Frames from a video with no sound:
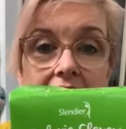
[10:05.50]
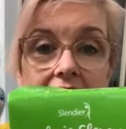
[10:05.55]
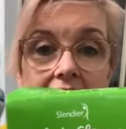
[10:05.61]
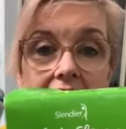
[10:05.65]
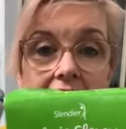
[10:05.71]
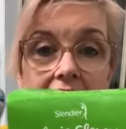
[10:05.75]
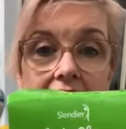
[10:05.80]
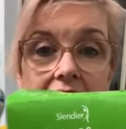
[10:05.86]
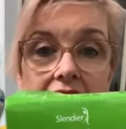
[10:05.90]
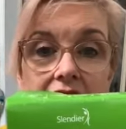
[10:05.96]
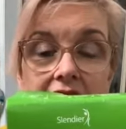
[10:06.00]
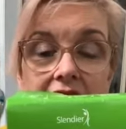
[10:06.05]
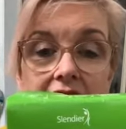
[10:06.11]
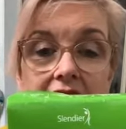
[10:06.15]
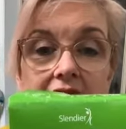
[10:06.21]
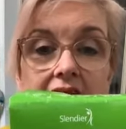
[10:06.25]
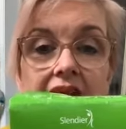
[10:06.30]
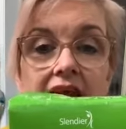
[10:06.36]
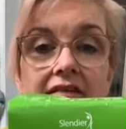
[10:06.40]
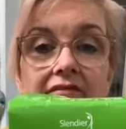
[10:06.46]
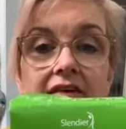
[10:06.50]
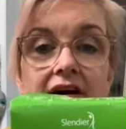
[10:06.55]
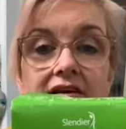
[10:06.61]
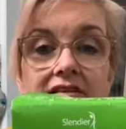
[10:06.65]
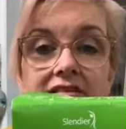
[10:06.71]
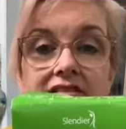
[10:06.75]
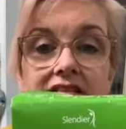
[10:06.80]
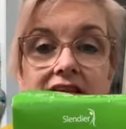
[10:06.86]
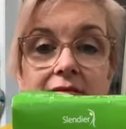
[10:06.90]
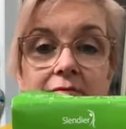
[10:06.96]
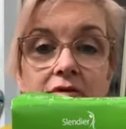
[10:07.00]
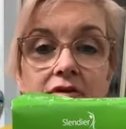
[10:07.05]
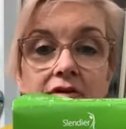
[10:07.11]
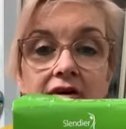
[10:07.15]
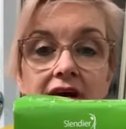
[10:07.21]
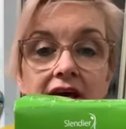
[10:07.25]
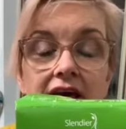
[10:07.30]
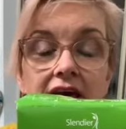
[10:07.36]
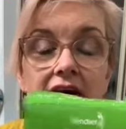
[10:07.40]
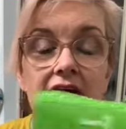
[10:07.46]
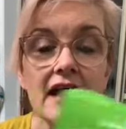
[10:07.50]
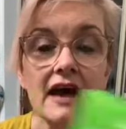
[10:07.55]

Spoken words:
Calorie Clever Slimmery.